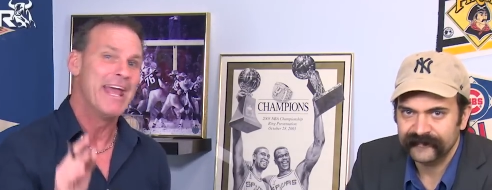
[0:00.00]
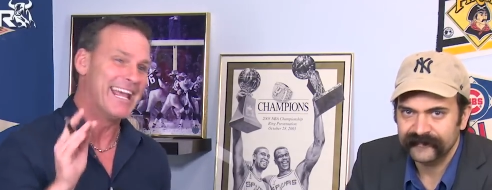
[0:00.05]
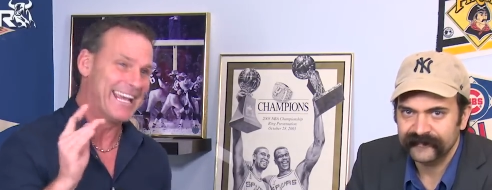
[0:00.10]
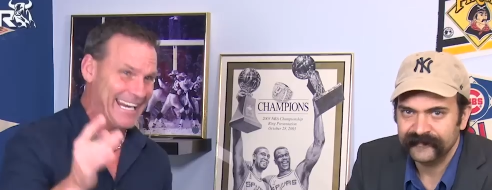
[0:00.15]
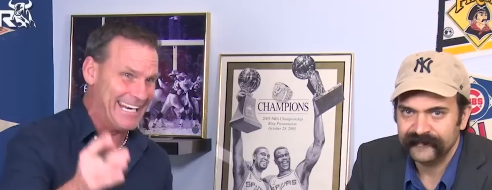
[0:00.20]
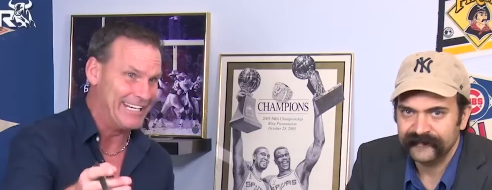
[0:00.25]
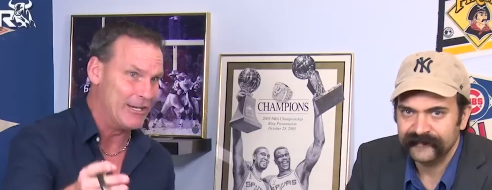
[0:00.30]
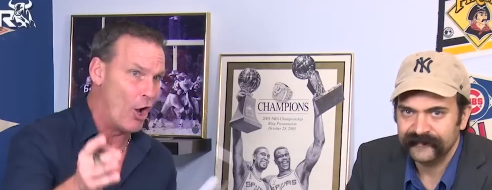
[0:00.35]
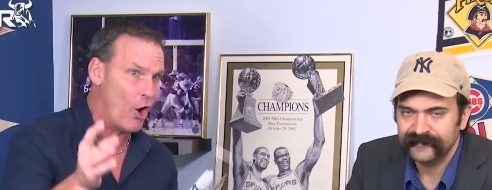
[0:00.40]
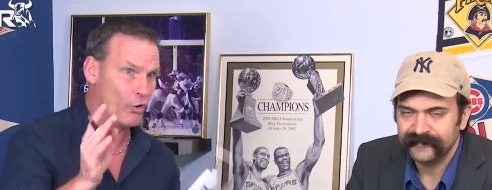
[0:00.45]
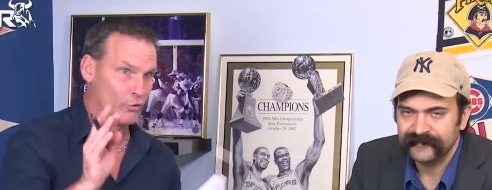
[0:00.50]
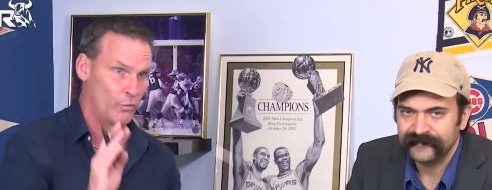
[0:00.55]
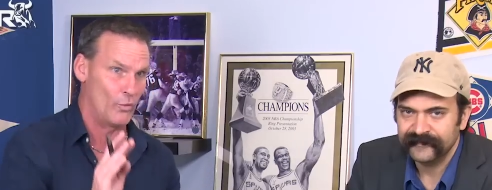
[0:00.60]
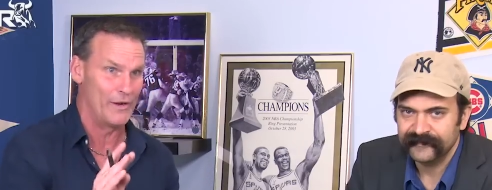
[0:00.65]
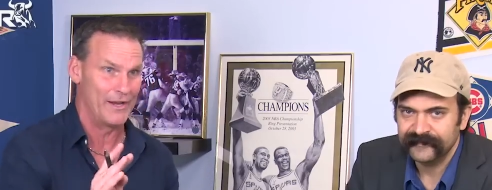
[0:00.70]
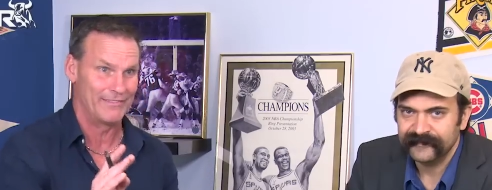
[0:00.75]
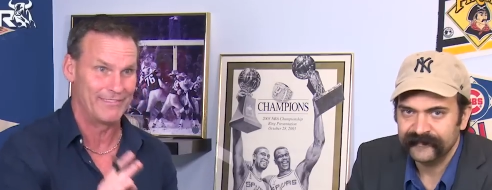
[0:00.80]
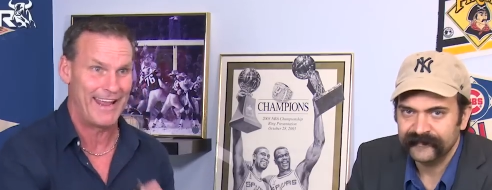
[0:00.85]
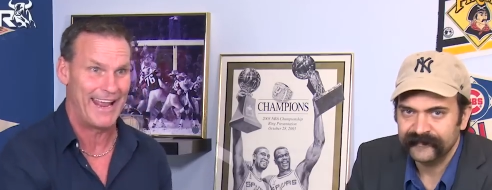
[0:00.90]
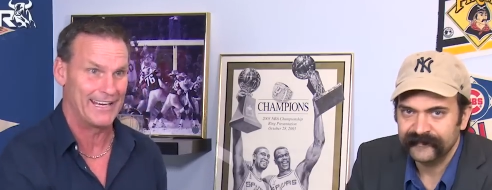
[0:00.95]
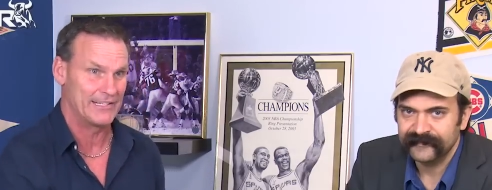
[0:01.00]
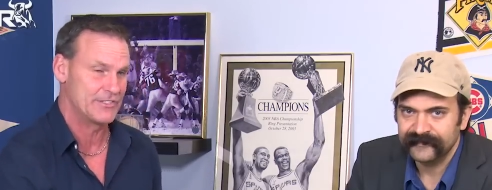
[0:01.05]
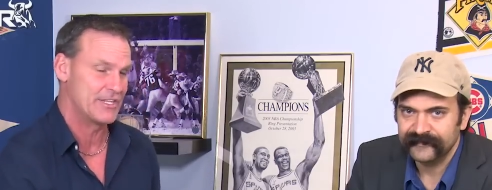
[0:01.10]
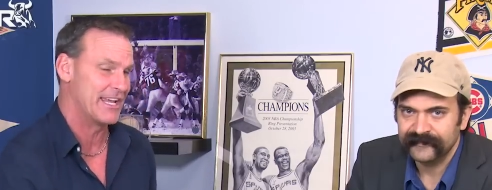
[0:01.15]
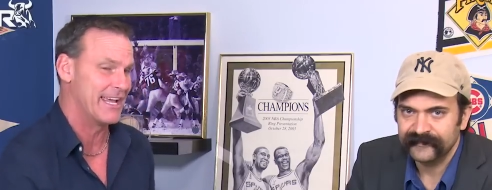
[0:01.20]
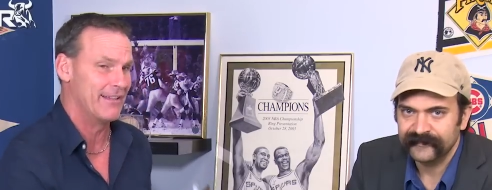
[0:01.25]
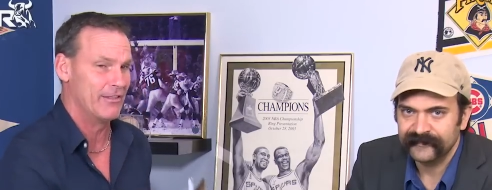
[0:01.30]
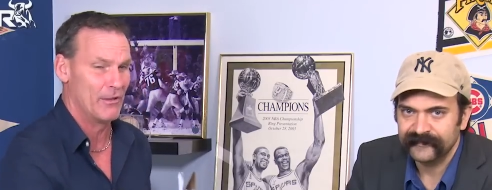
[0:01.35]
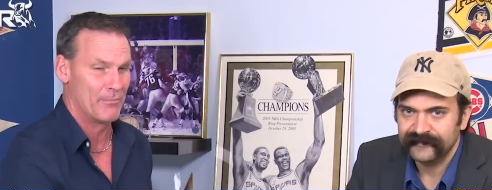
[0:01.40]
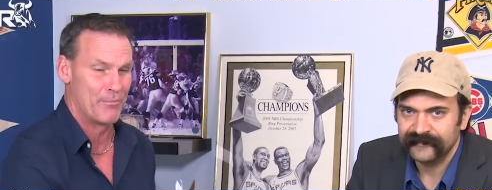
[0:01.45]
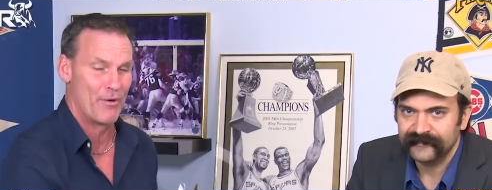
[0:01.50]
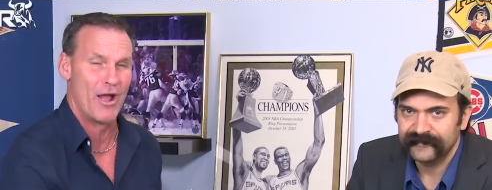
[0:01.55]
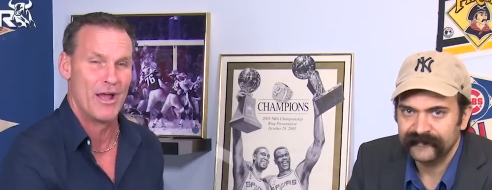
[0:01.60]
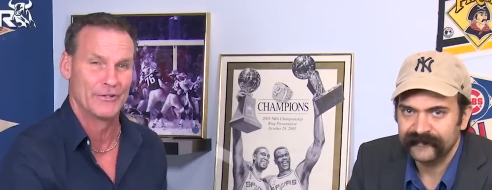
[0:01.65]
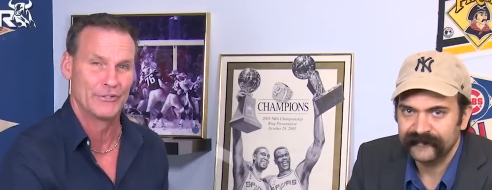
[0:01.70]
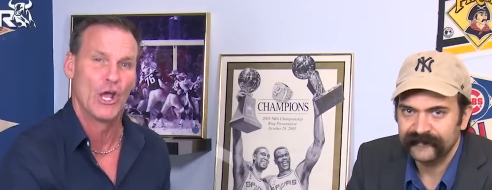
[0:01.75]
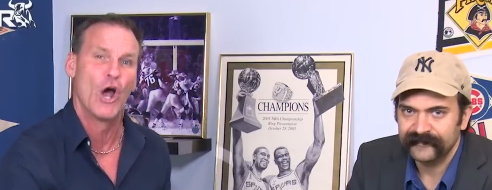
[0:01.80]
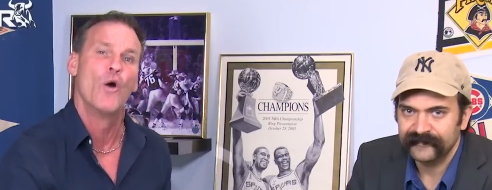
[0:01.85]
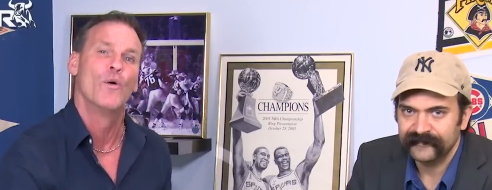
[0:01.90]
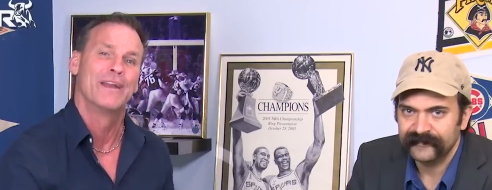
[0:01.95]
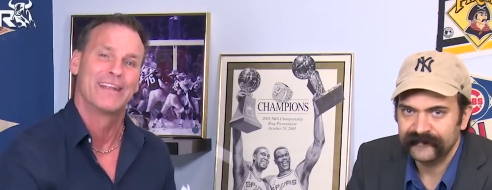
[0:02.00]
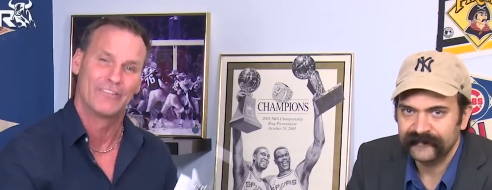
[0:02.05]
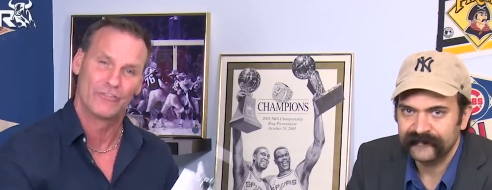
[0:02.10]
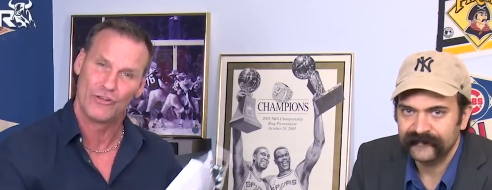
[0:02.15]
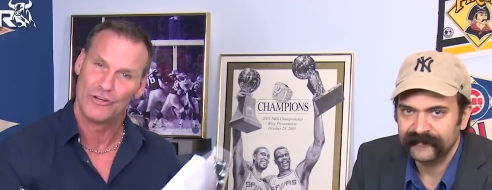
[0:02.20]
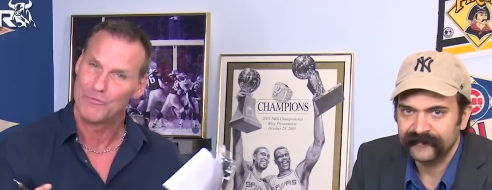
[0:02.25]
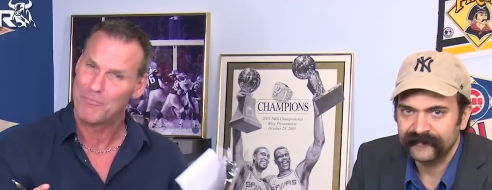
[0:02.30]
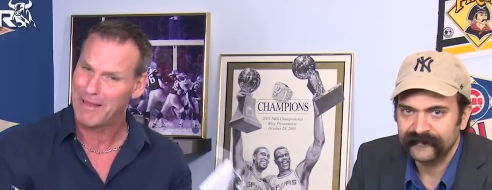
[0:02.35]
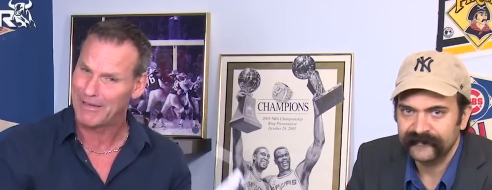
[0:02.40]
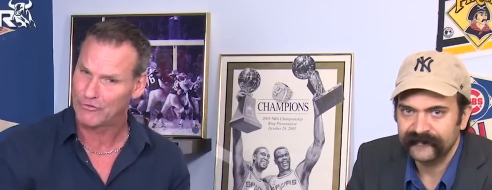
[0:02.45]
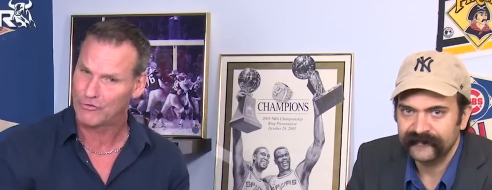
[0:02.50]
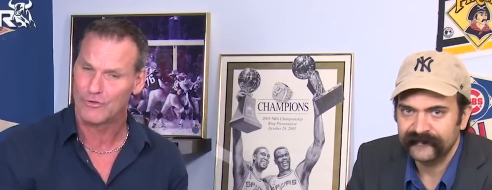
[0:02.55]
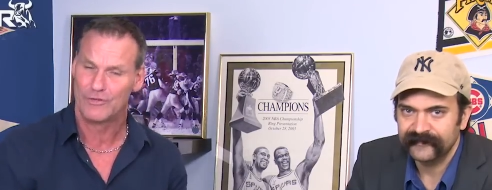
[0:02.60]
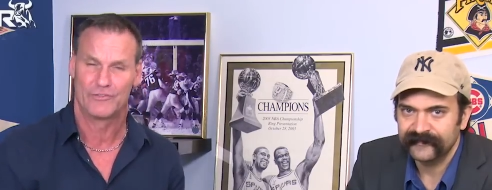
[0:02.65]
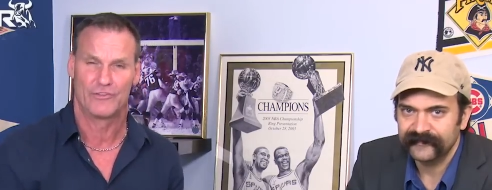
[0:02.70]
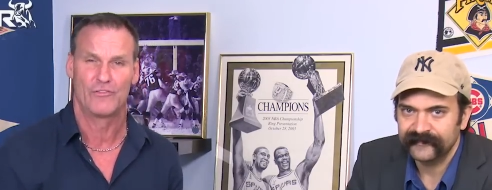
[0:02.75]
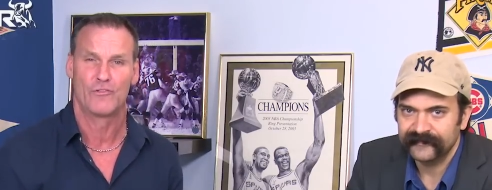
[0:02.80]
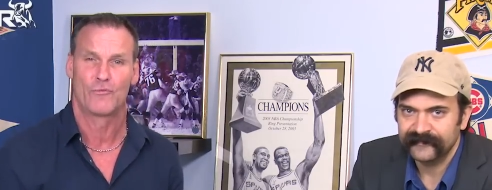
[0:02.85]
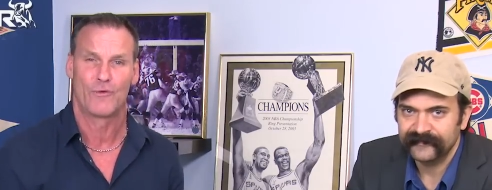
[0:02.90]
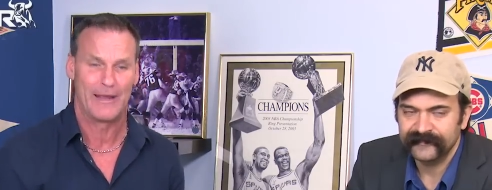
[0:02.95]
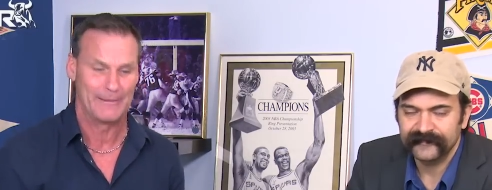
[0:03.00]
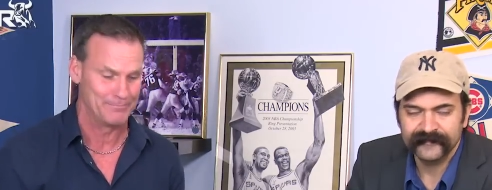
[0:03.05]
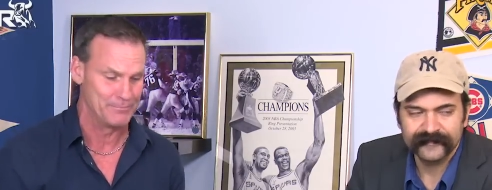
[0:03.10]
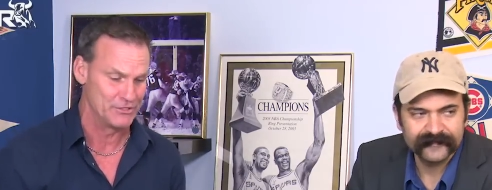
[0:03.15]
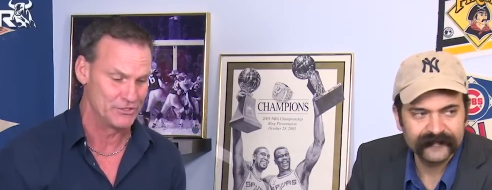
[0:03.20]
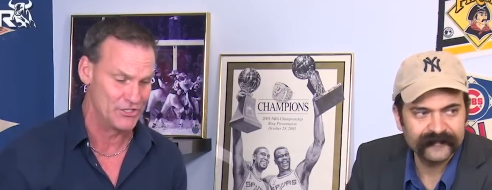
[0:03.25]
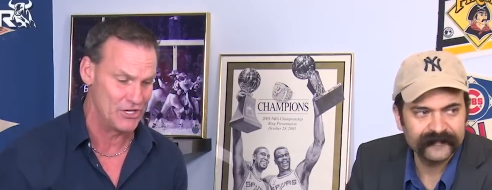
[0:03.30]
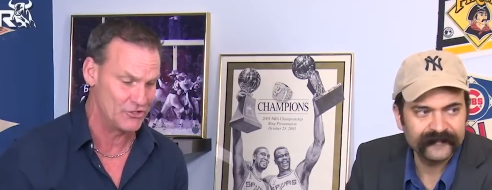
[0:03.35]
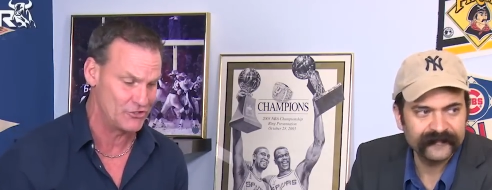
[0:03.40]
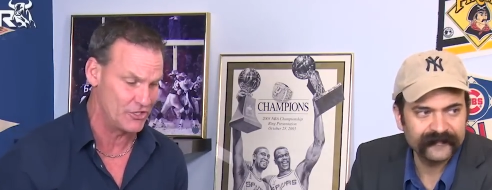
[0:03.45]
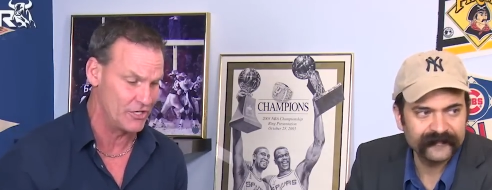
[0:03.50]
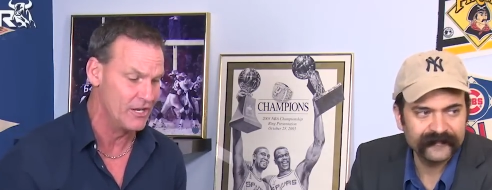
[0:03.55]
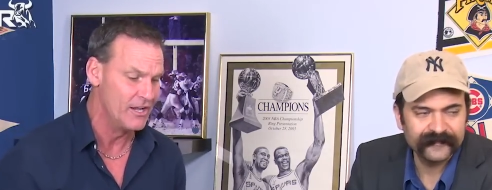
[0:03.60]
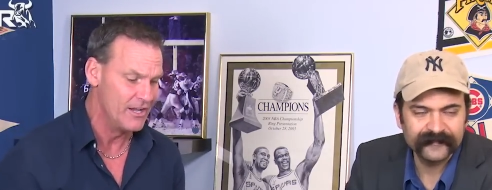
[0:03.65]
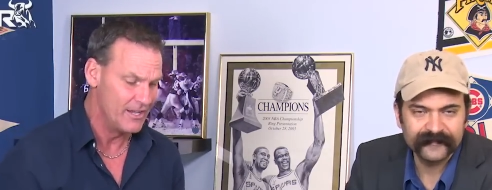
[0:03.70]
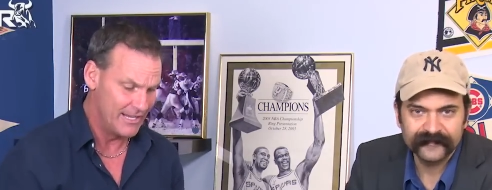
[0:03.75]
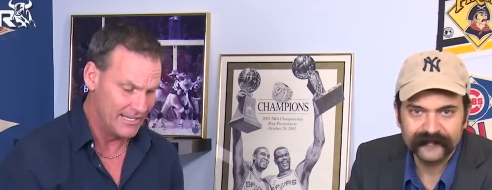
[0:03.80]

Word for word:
Speaker 1: He knows what it takes to get LeBron going. He's going to make sure he's in the right position.